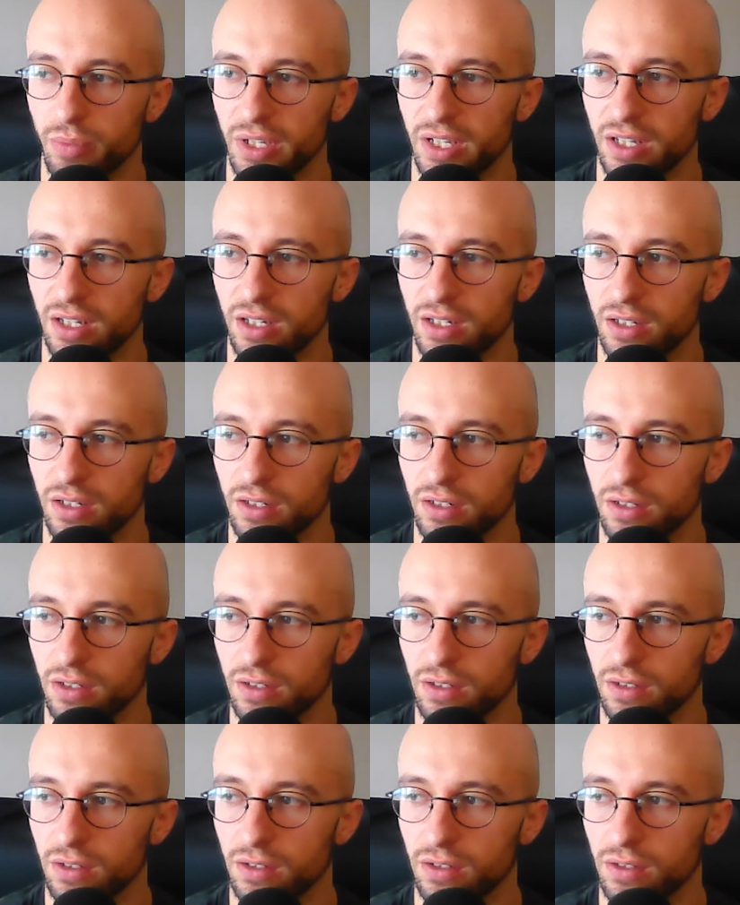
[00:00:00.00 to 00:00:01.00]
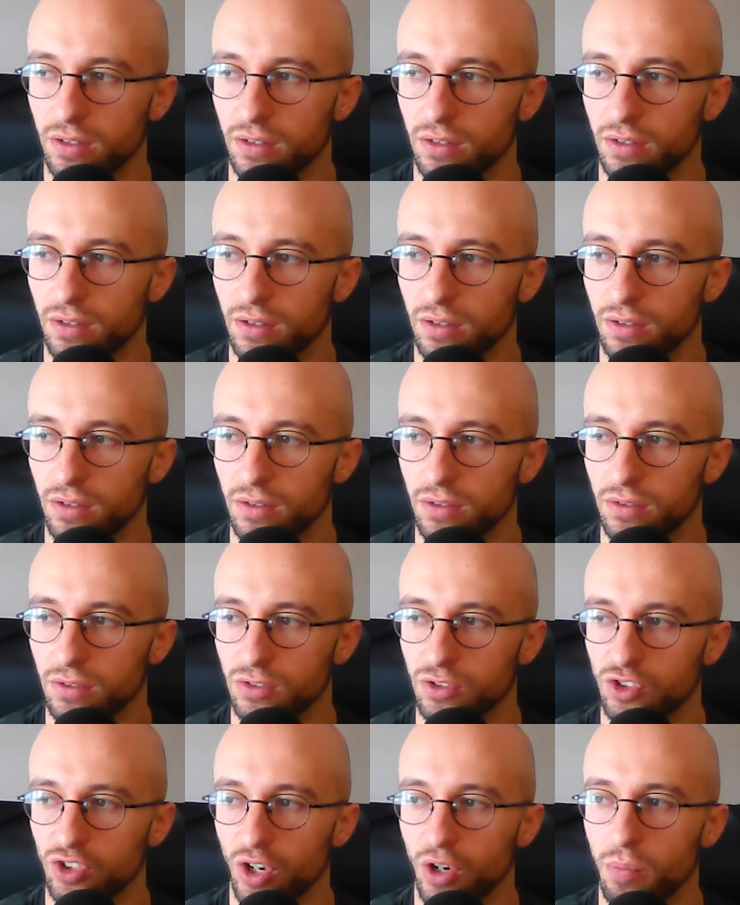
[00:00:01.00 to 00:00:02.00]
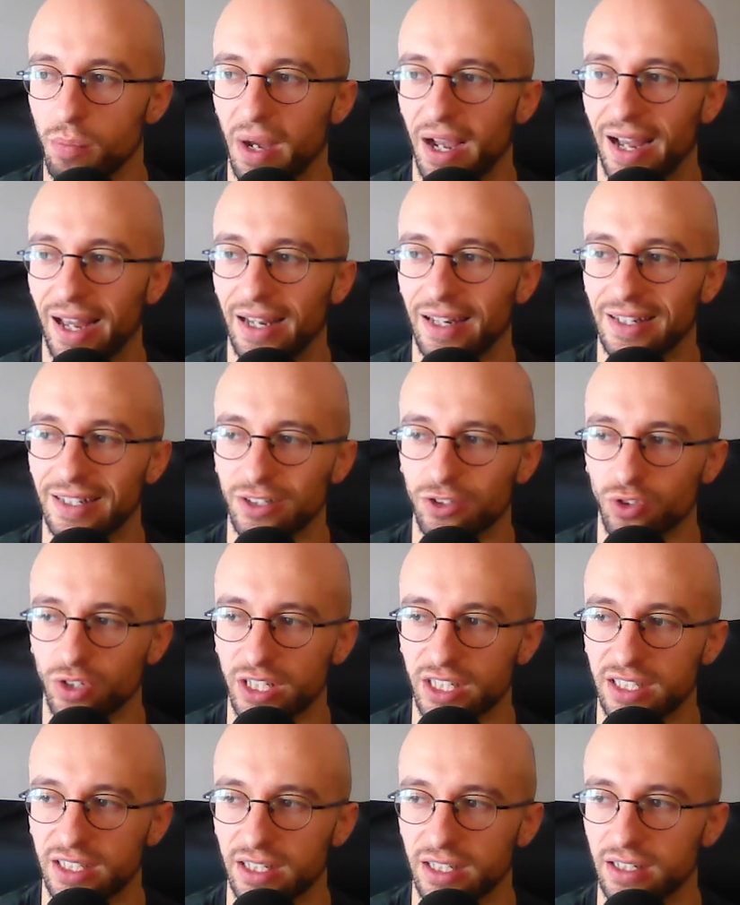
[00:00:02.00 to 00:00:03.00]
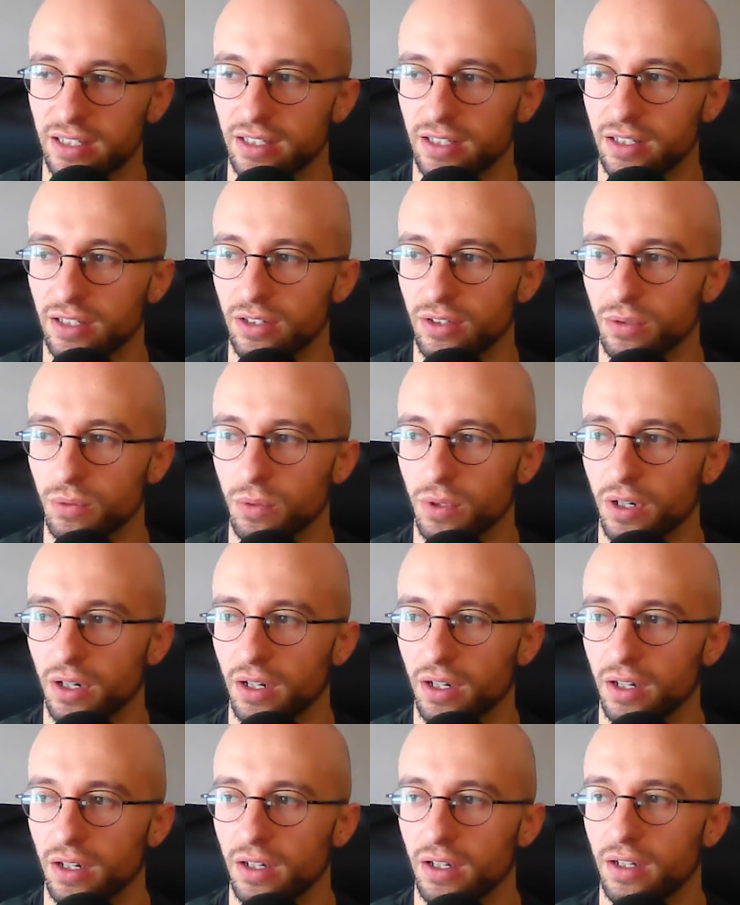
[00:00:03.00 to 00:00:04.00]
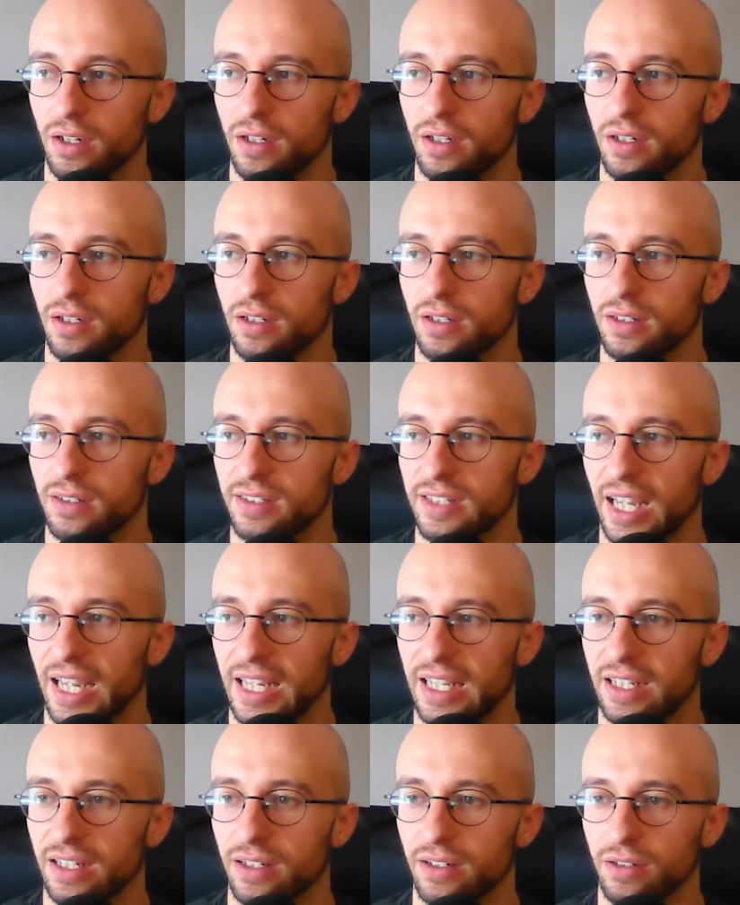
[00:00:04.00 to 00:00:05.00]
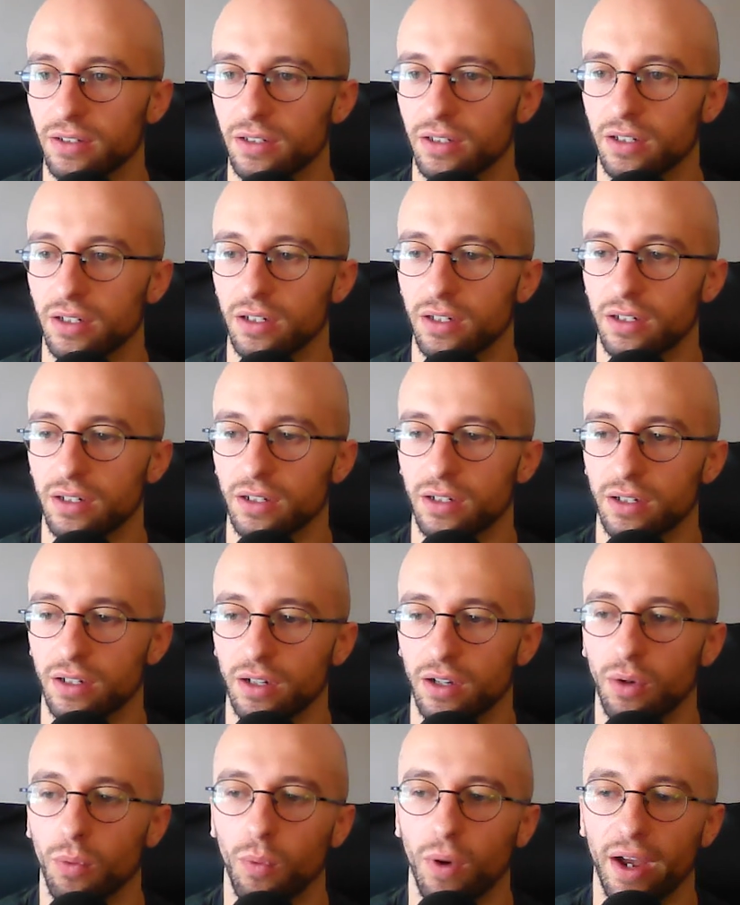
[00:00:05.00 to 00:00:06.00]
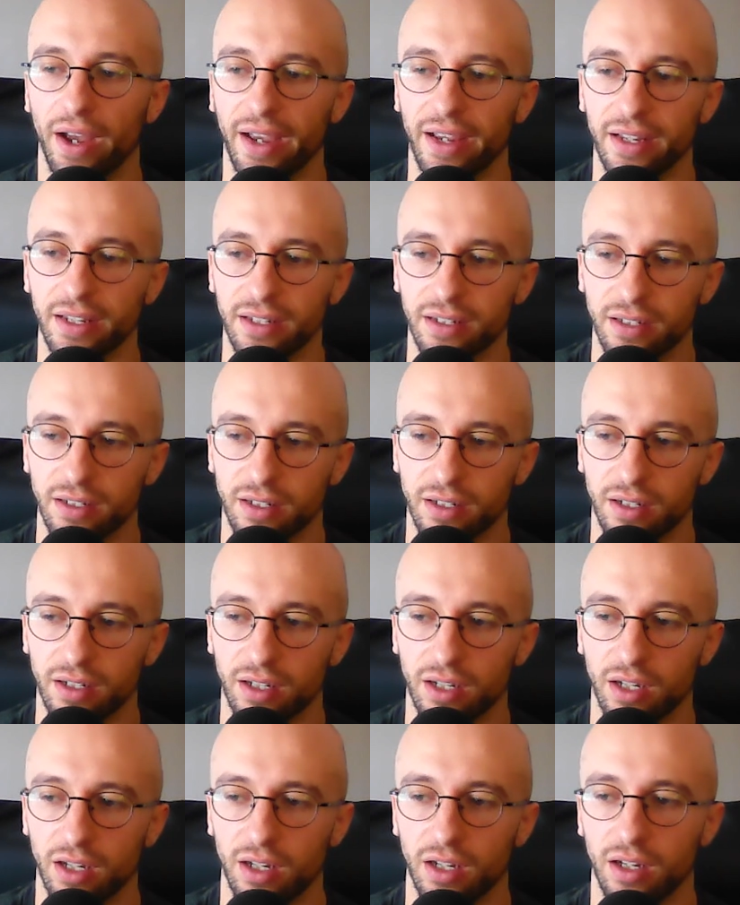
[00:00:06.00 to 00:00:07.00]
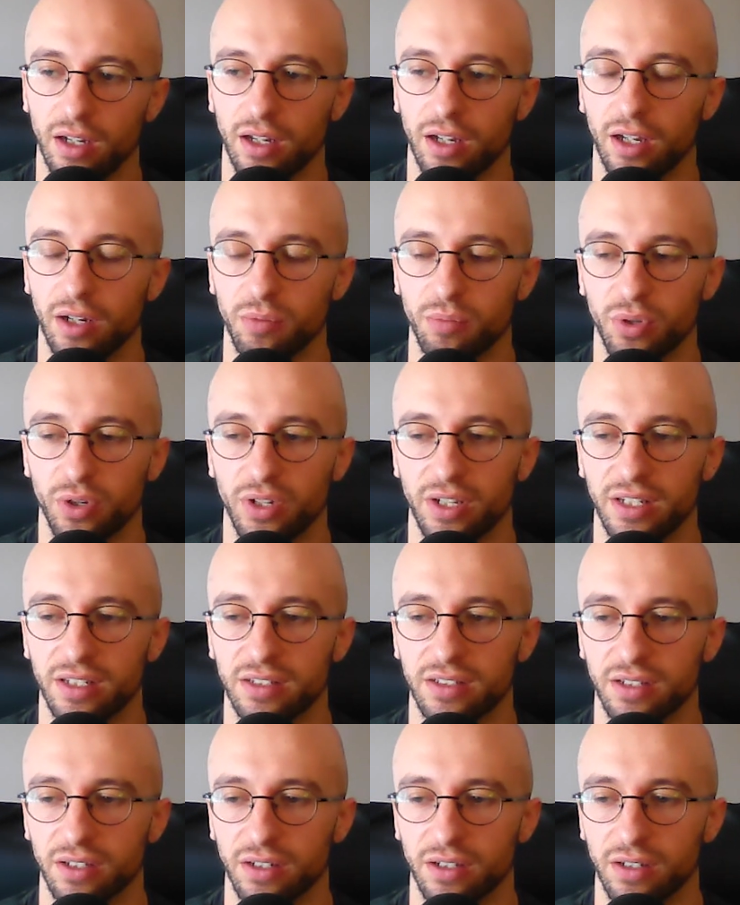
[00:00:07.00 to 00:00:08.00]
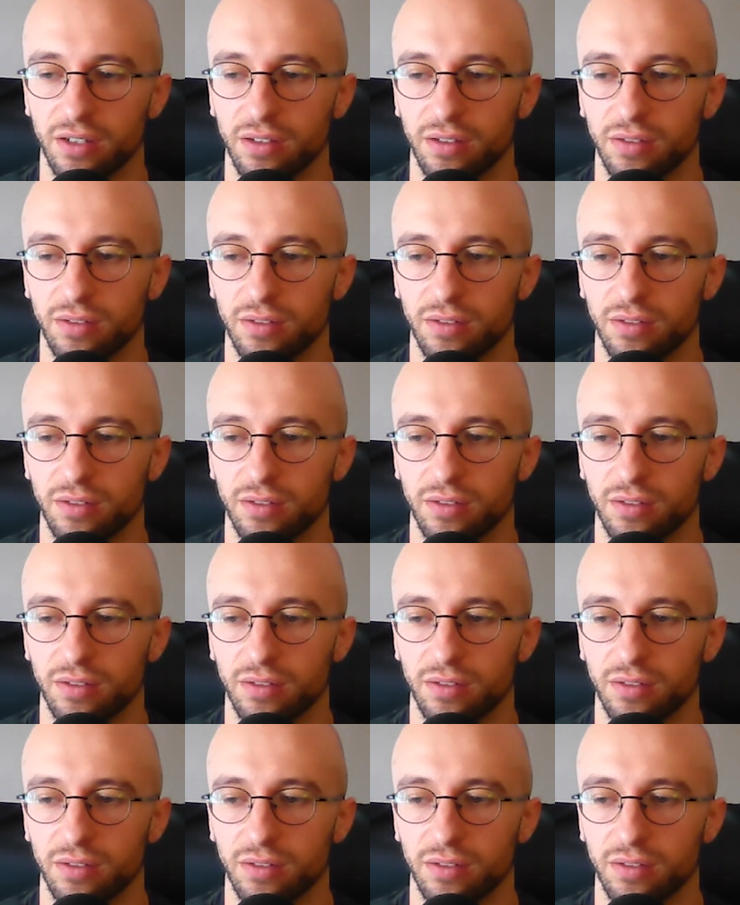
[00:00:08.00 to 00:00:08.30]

be so badly treated that you were taken away and put into